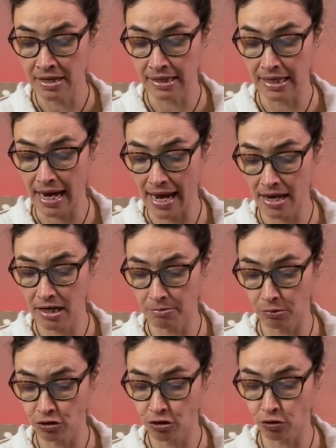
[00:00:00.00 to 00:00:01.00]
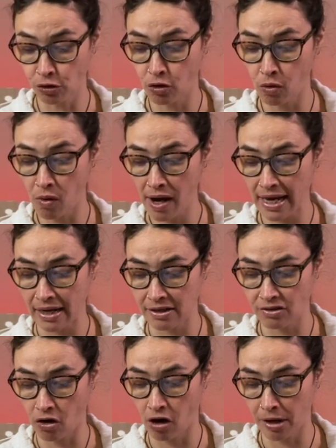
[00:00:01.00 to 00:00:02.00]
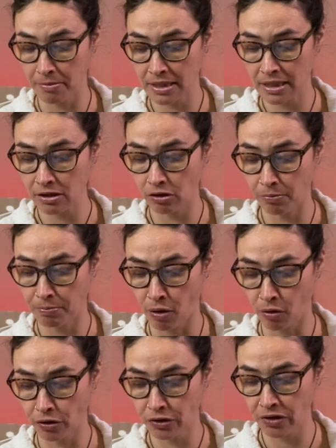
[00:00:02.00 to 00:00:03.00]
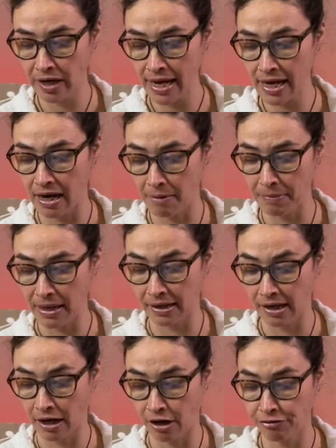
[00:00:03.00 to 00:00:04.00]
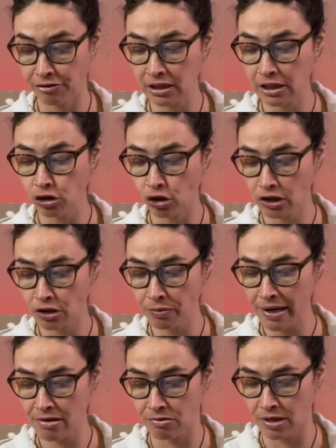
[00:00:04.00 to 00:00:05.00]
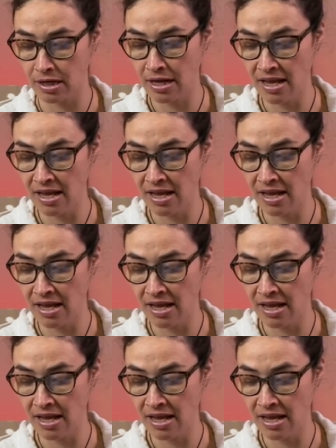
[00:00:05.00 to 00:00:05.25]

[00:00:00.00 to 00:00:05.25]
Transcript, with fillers: The animals grew quiet as Armadillo poked her head up and carefully looked around.